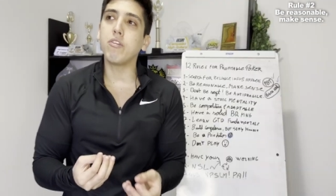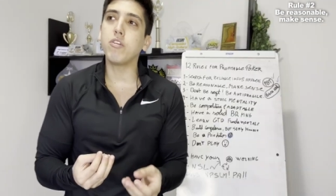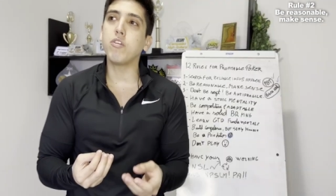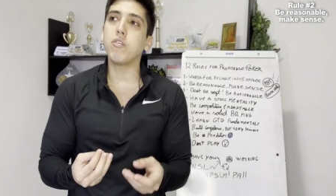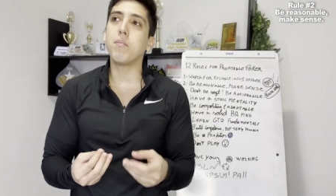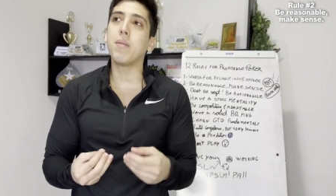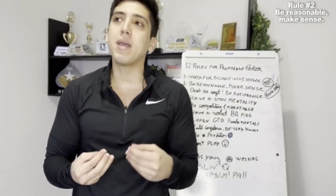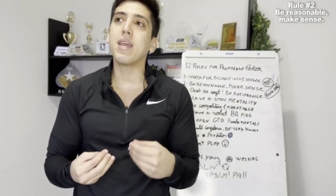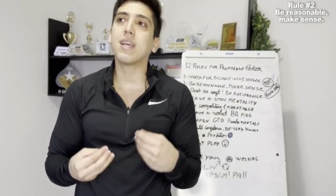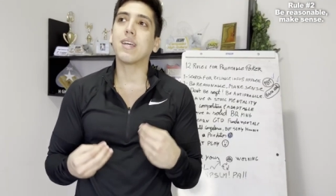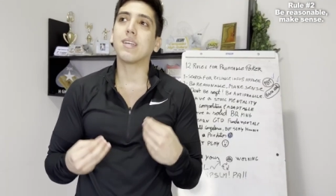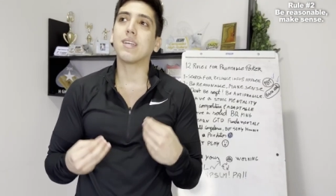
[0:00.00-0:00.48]
you
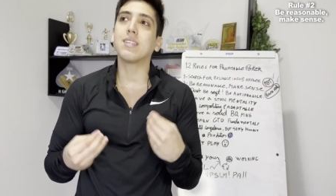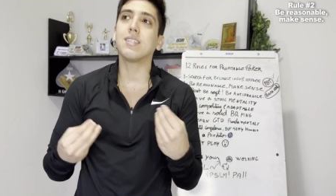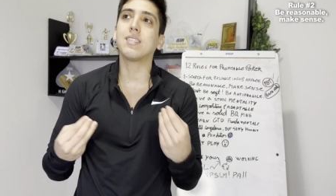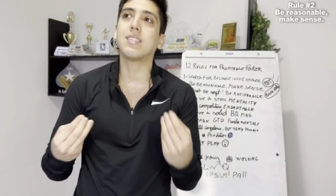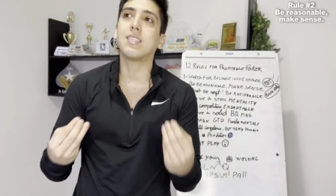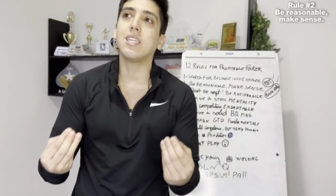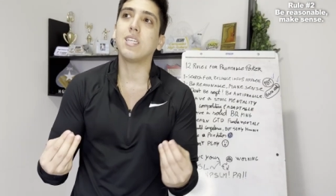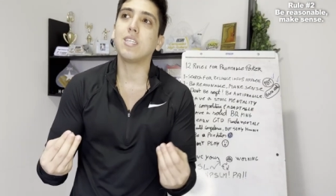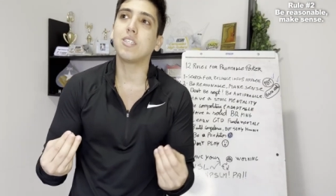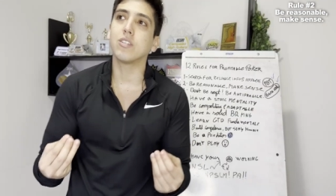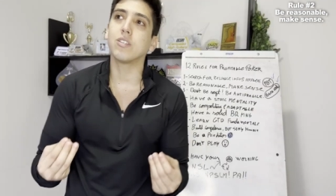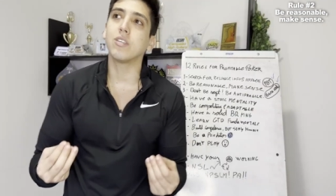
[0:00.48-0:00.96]
make a
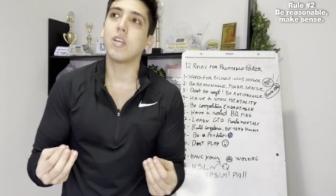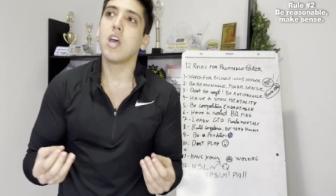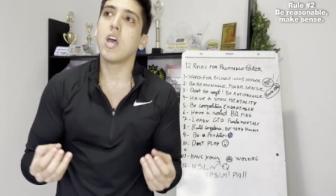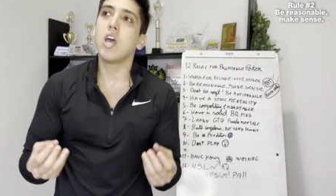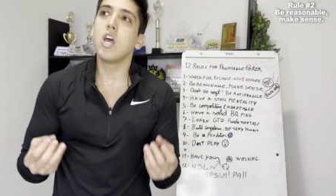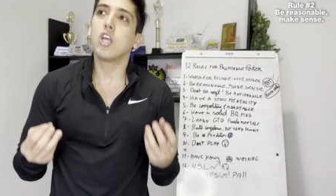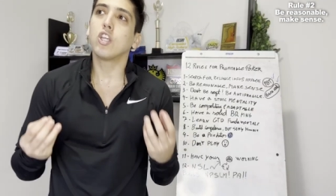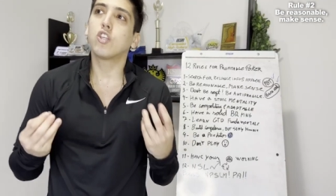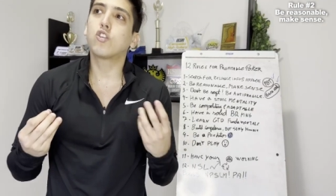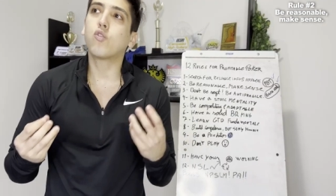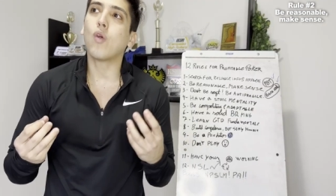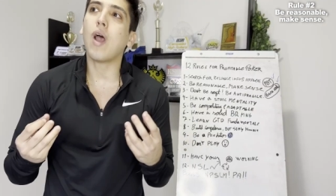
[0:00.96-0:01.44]
decision,
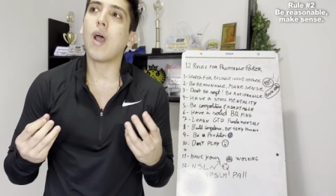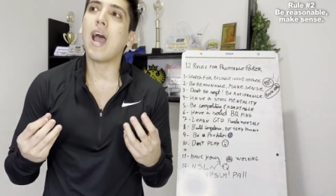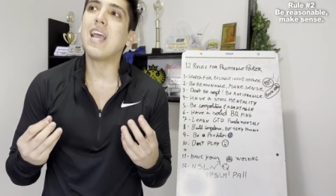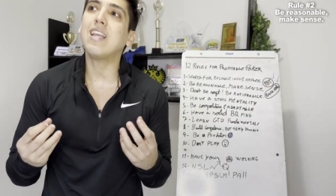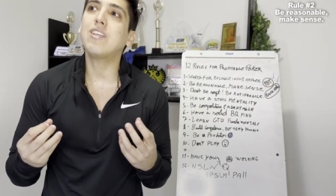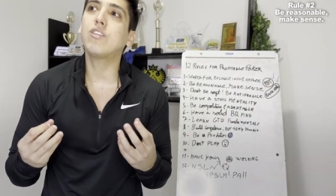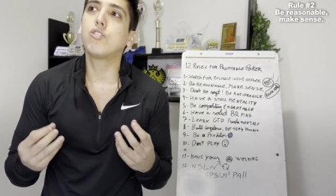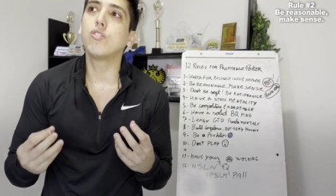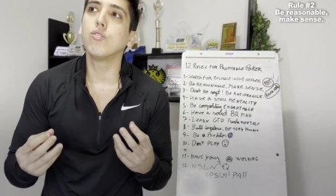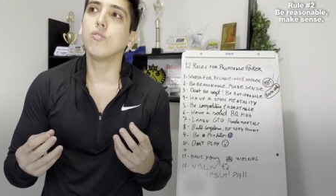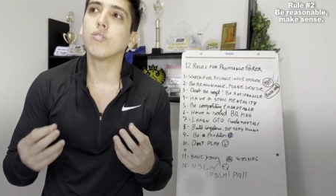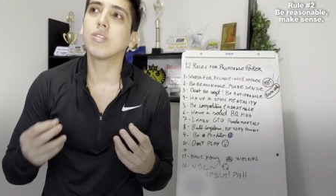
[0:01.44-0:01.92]

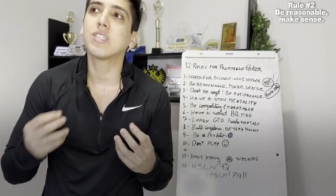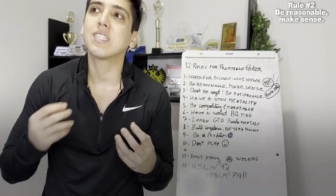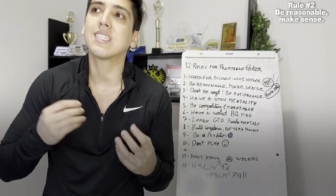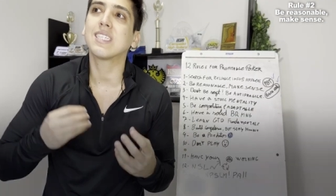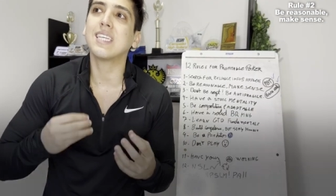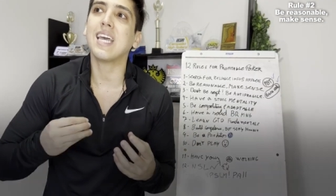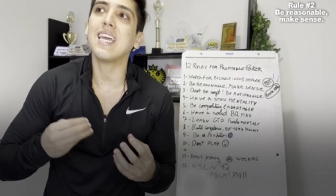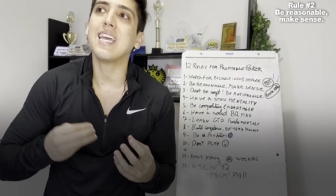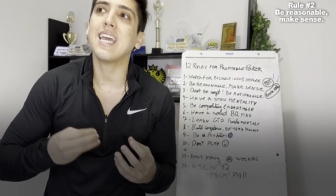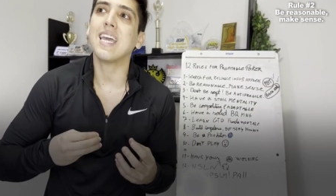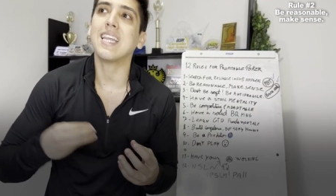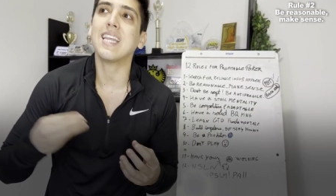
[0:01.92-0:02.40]
Try to
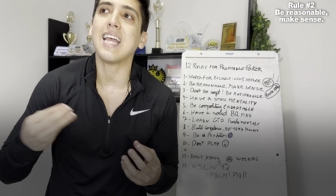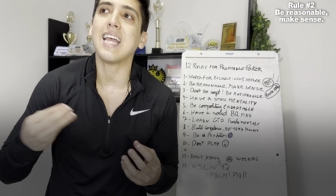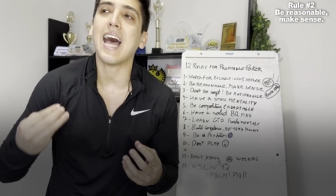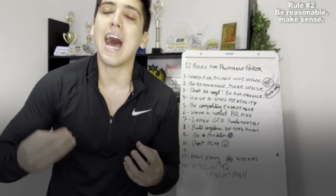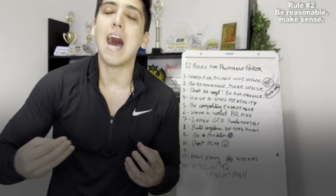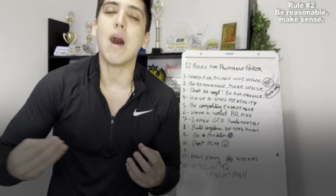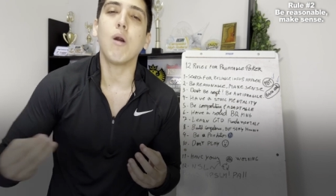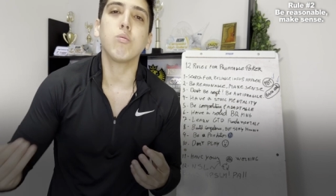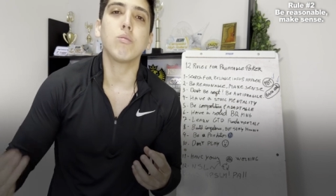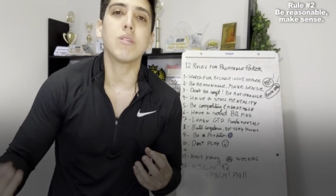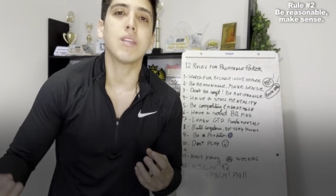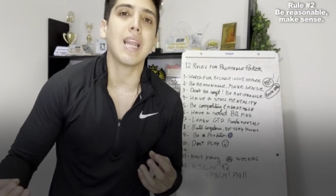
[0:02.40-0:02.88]
say it
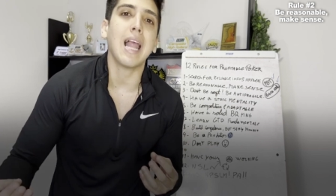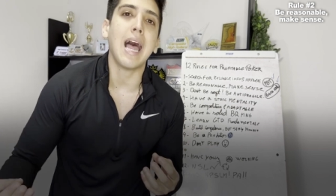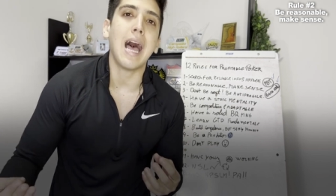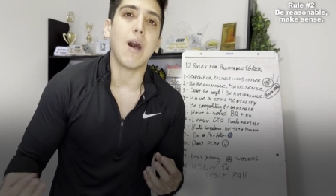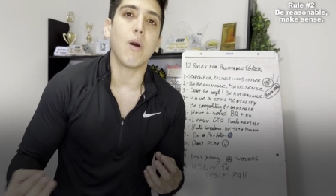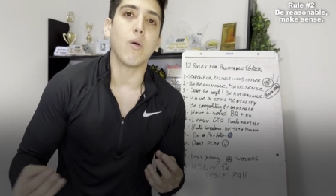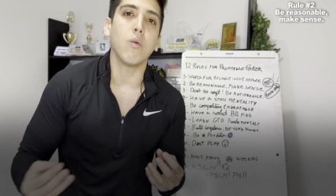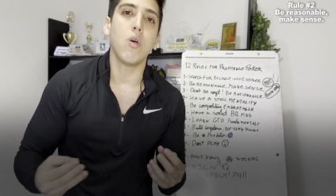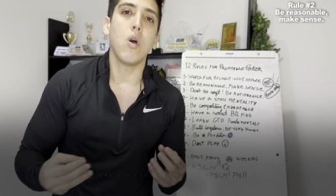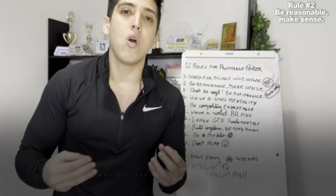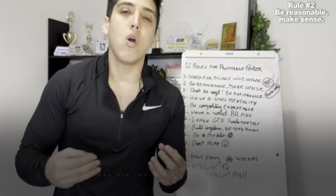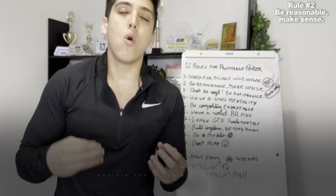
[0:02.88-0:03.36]
out
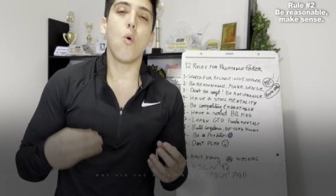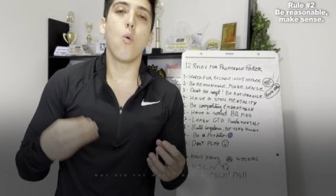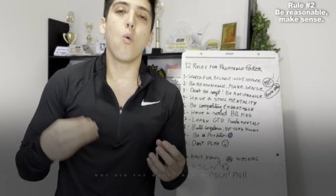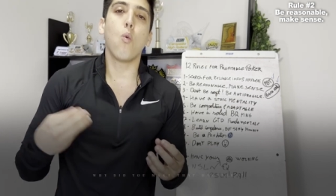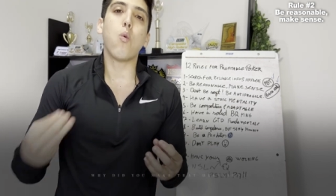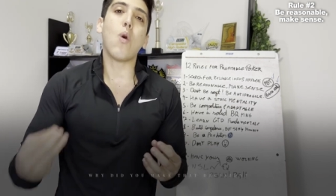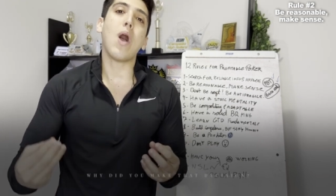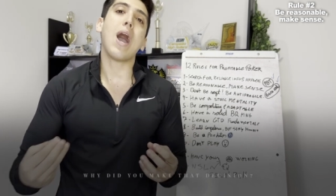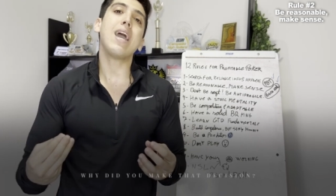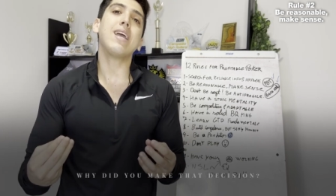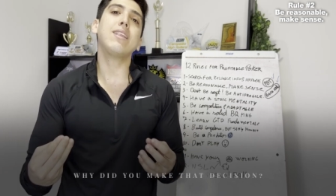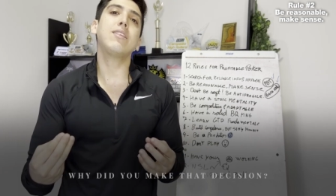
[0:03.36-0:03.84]
loud.
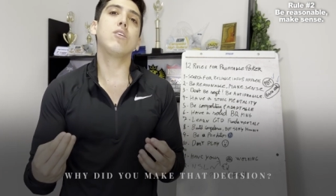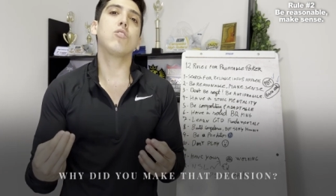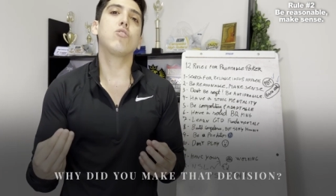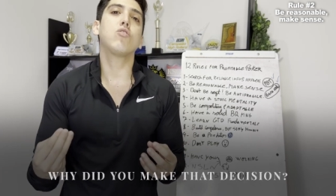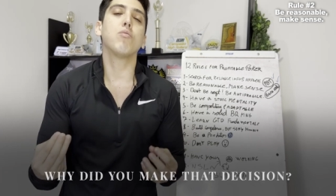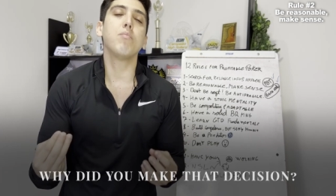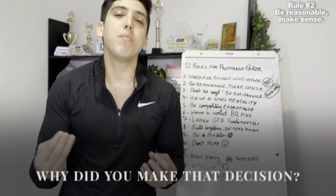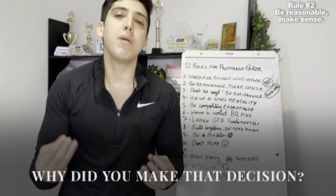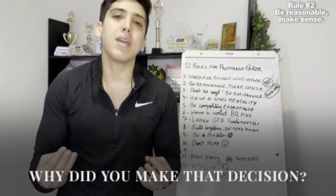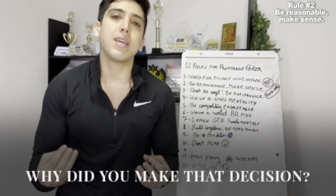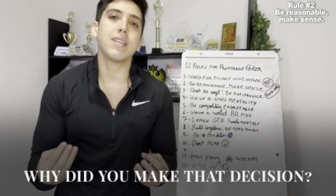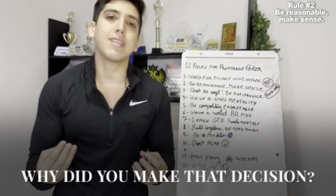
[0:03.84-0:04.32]
Why did
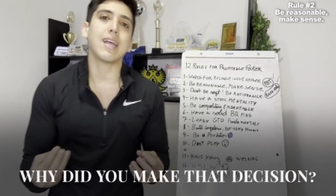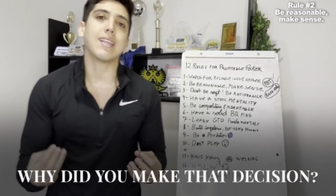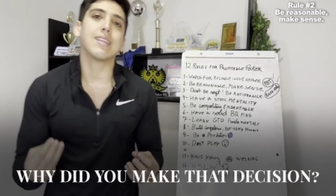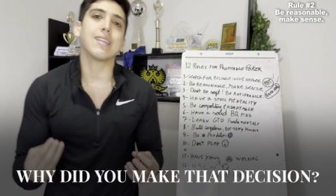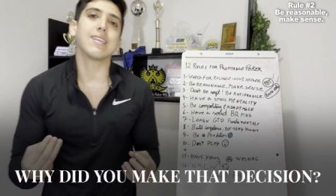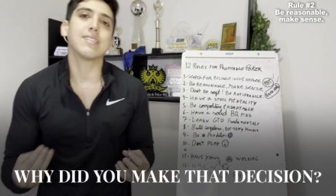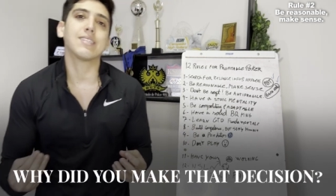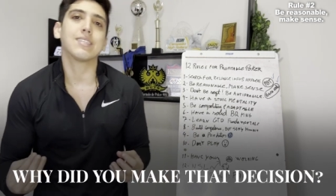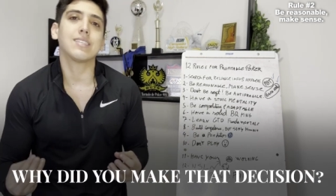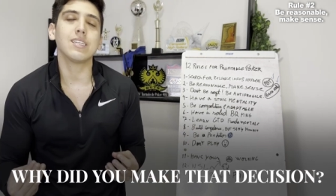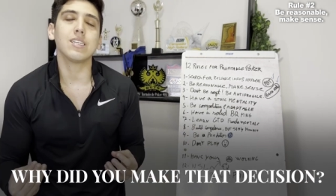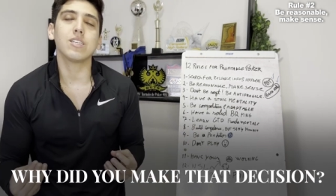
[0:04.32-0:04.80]
you make that
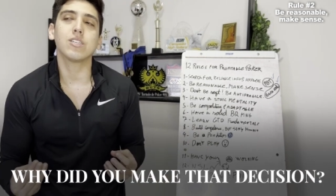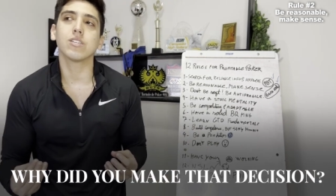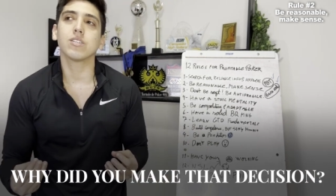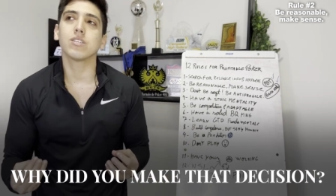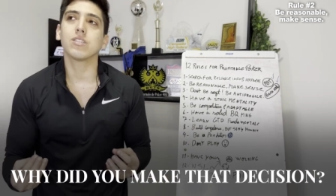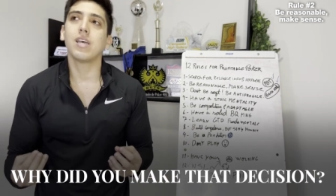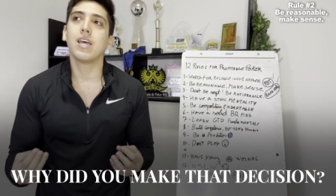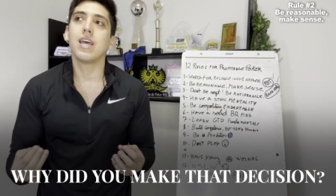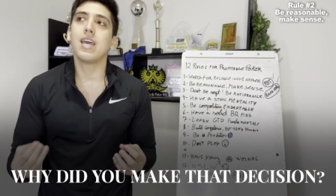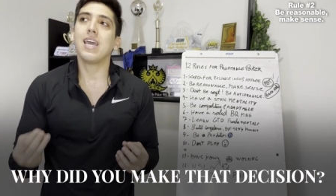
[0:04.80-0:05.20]
decision?